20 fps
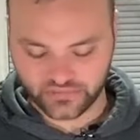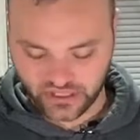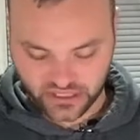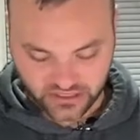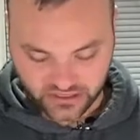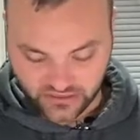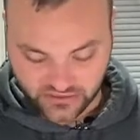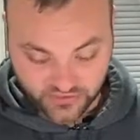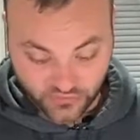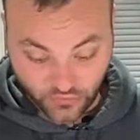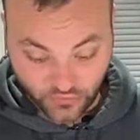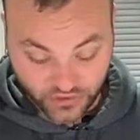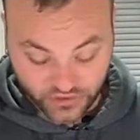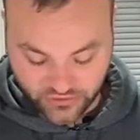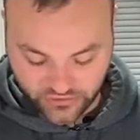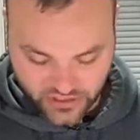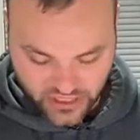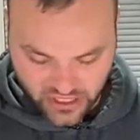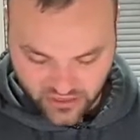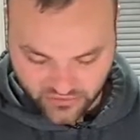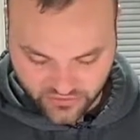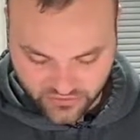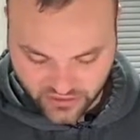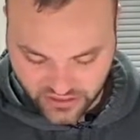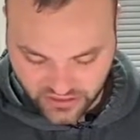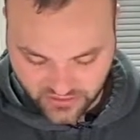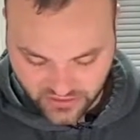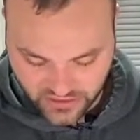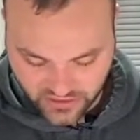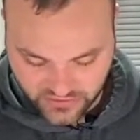it doesn't render down or
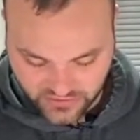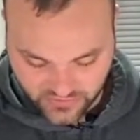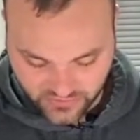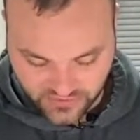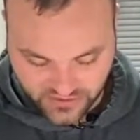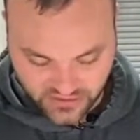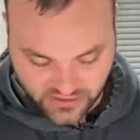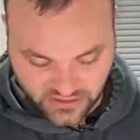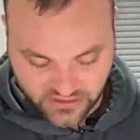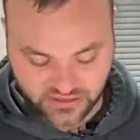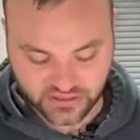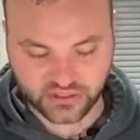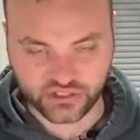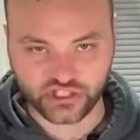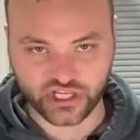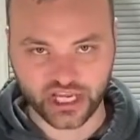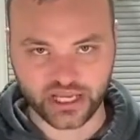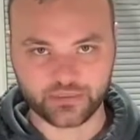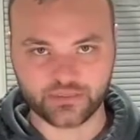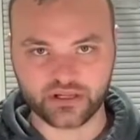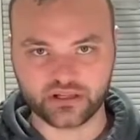anything, so it's a shame